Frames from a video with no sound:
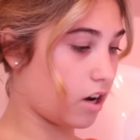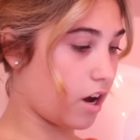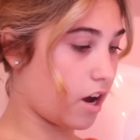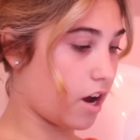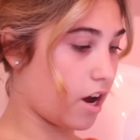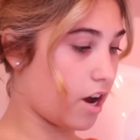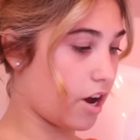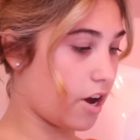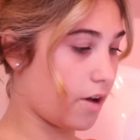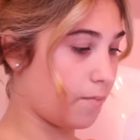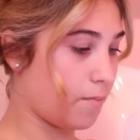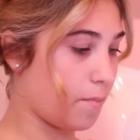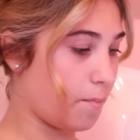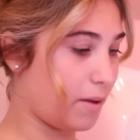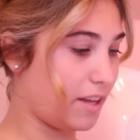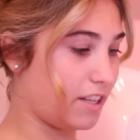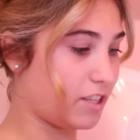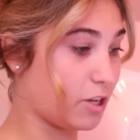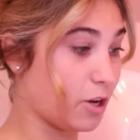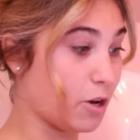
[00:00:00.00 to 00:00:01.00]
um
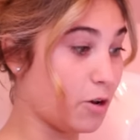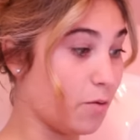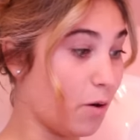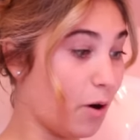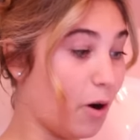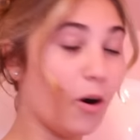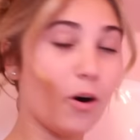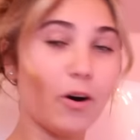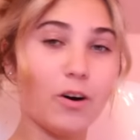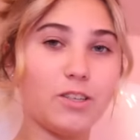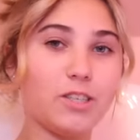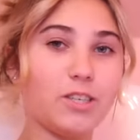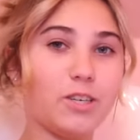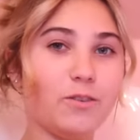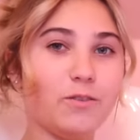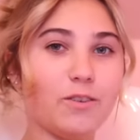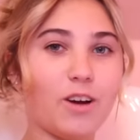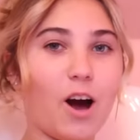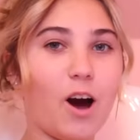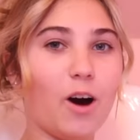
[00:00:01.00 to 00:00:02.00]
be too hot or
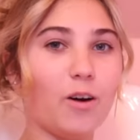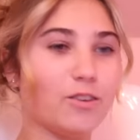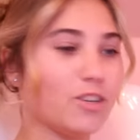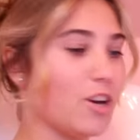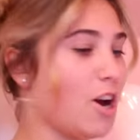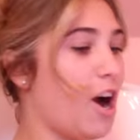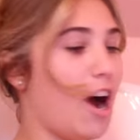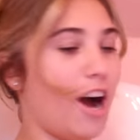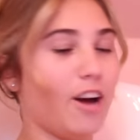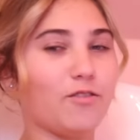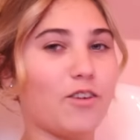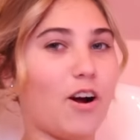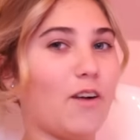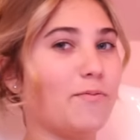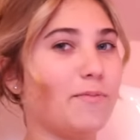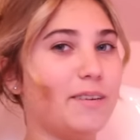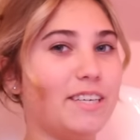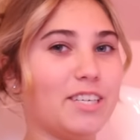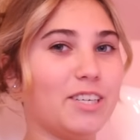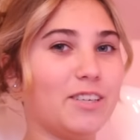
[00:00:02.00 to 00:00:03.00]
too cold? I'd
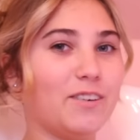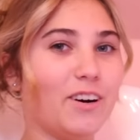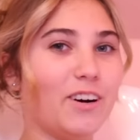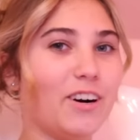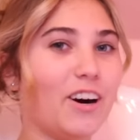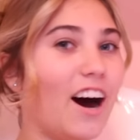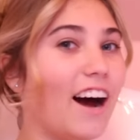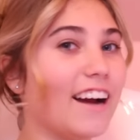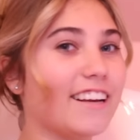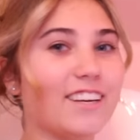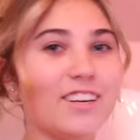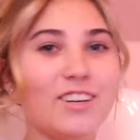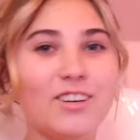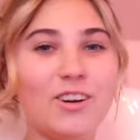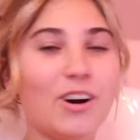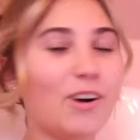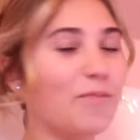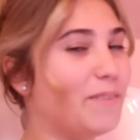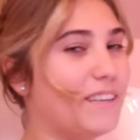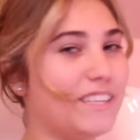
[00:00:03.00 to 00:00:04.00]
rather be too hot. I
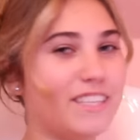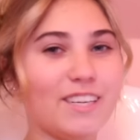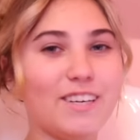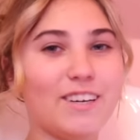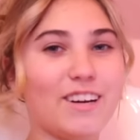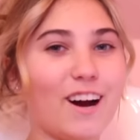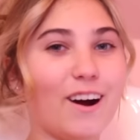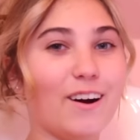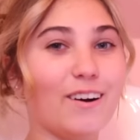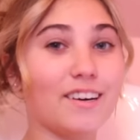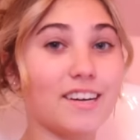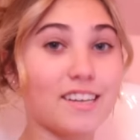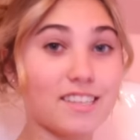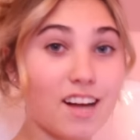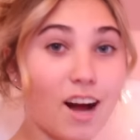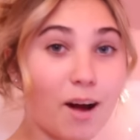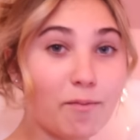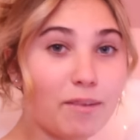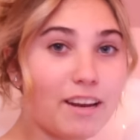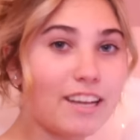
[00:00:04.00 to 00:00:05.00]
cannot be too cold, because
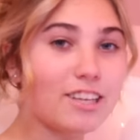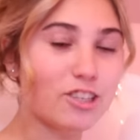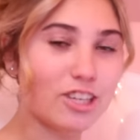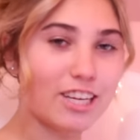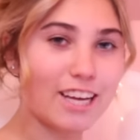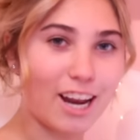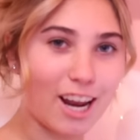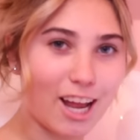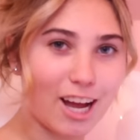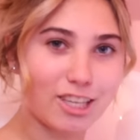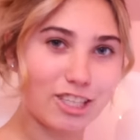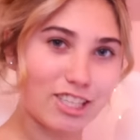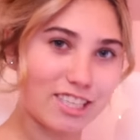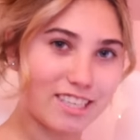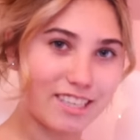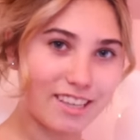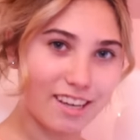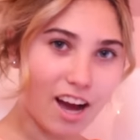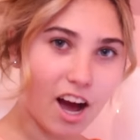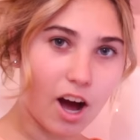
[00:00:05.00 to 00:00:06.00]
I'm literally
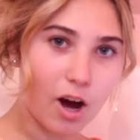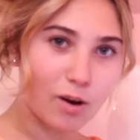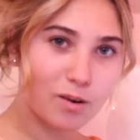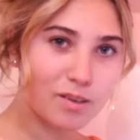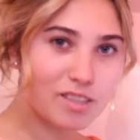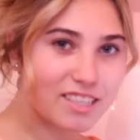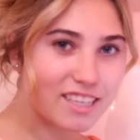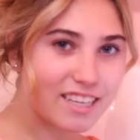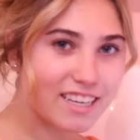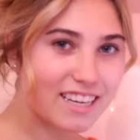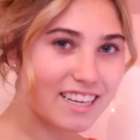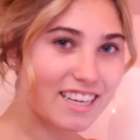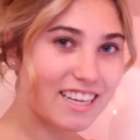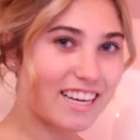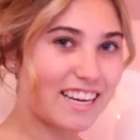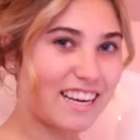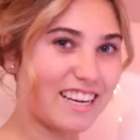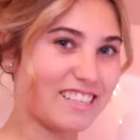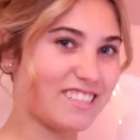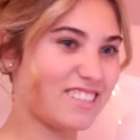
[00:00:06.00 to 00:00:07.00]
allergic to the cold.
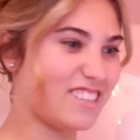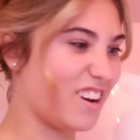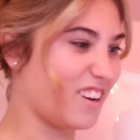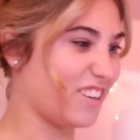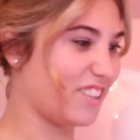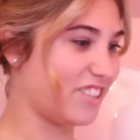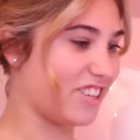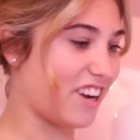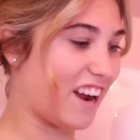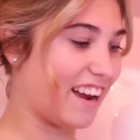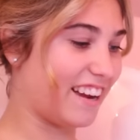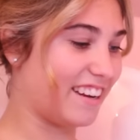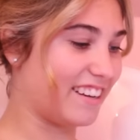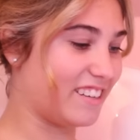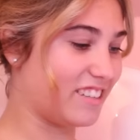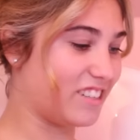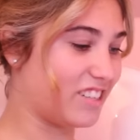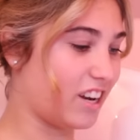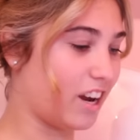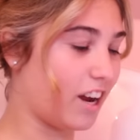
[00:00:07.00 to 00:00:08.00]
It's so
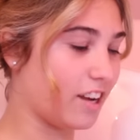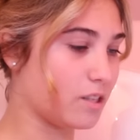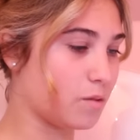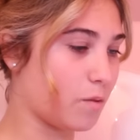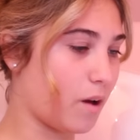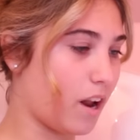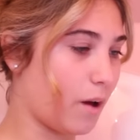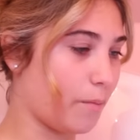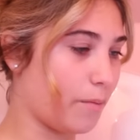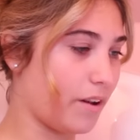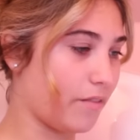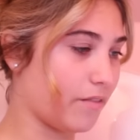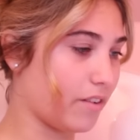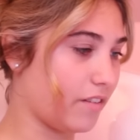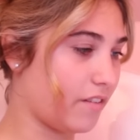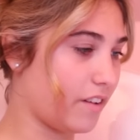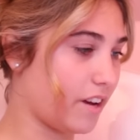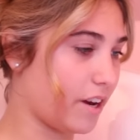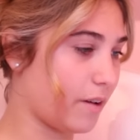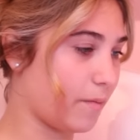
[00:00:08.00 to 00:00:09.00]
strange. I swell up and
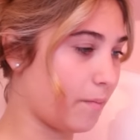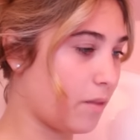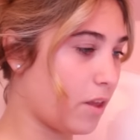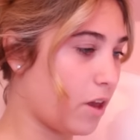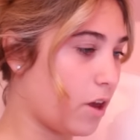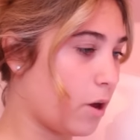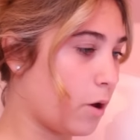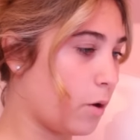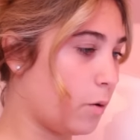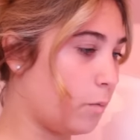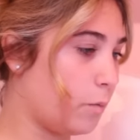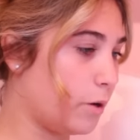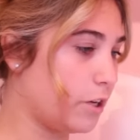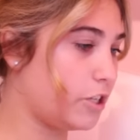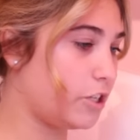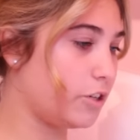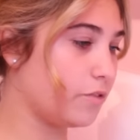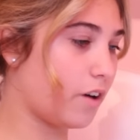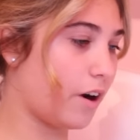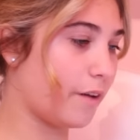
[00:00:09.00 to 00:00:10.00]
everything.
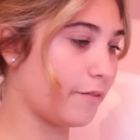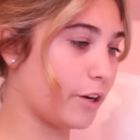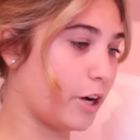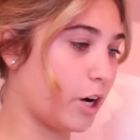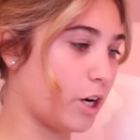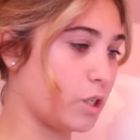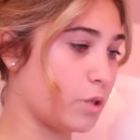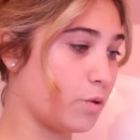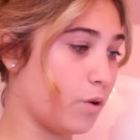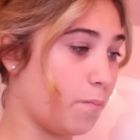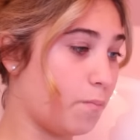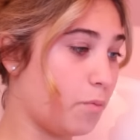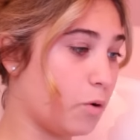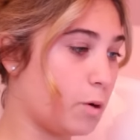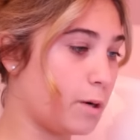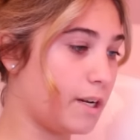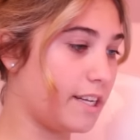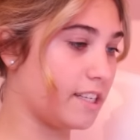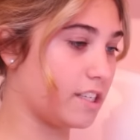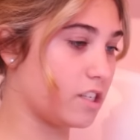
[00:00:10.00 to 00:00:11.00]
Would you rather go to a
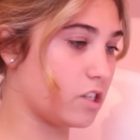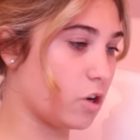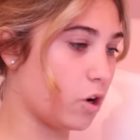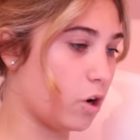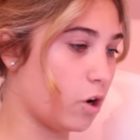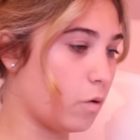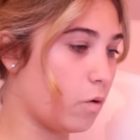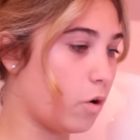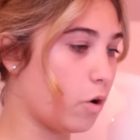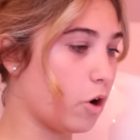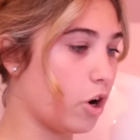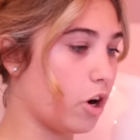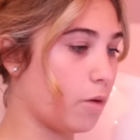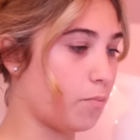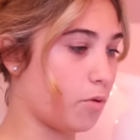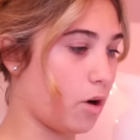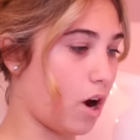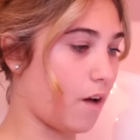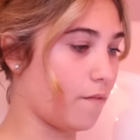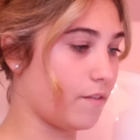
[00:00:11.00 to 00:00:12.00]
boarding school or
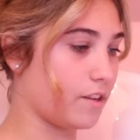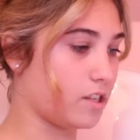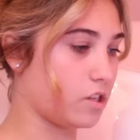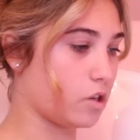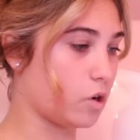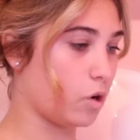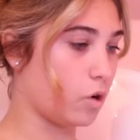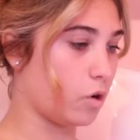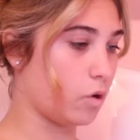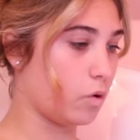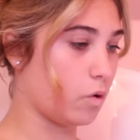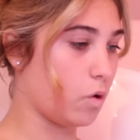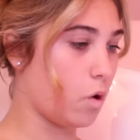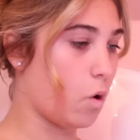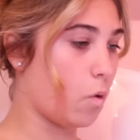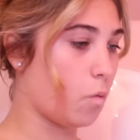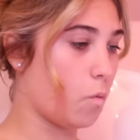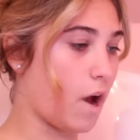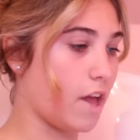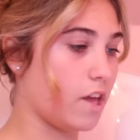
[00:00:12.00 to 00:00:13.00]
a private school
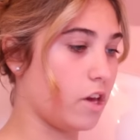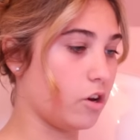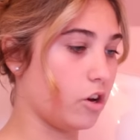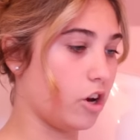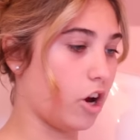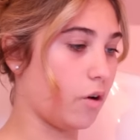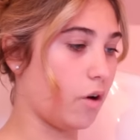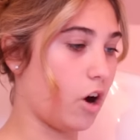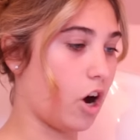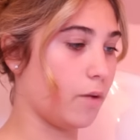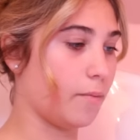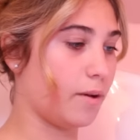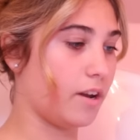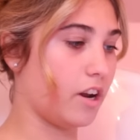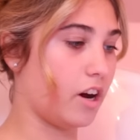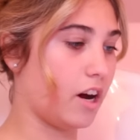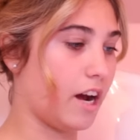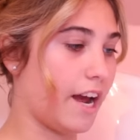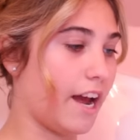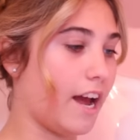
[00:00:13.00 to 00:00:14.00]
where you can go home at
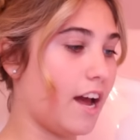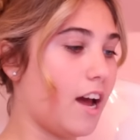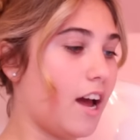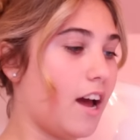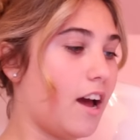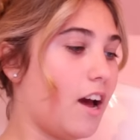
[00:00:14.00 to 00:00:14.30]
night?